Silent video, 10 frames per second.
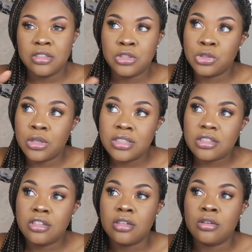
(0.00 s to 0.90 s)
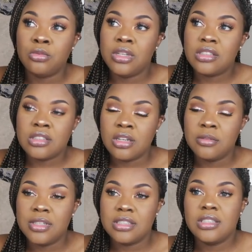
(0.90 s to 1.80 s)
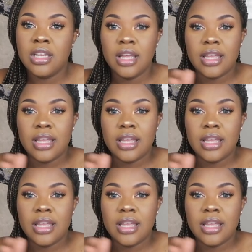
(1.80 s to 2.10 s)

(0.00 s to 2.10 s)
short or weak cervix